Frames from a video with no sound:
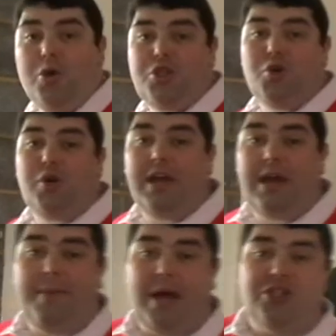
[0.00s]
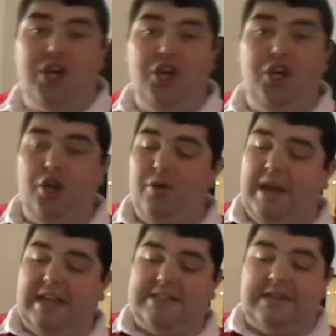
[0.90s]
we're talking about a new
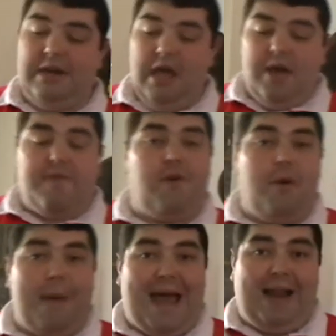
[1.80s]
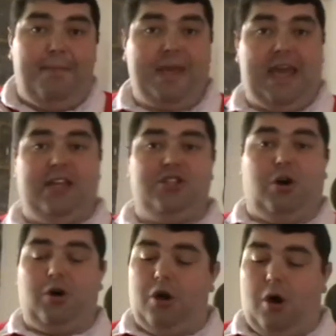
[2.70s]
lantern from
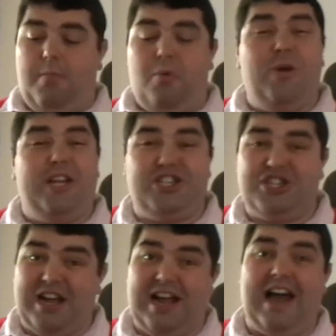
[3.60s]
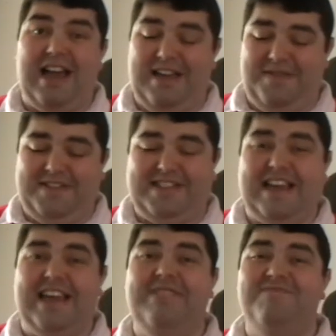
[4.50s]
alpkit.com, which I have to
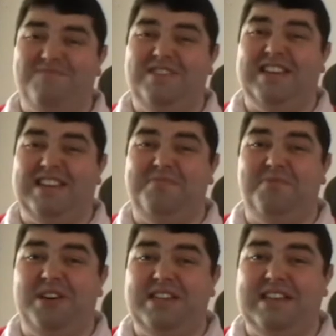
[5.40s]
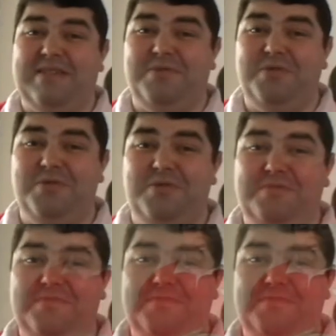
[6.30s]
say is pretty damn cool.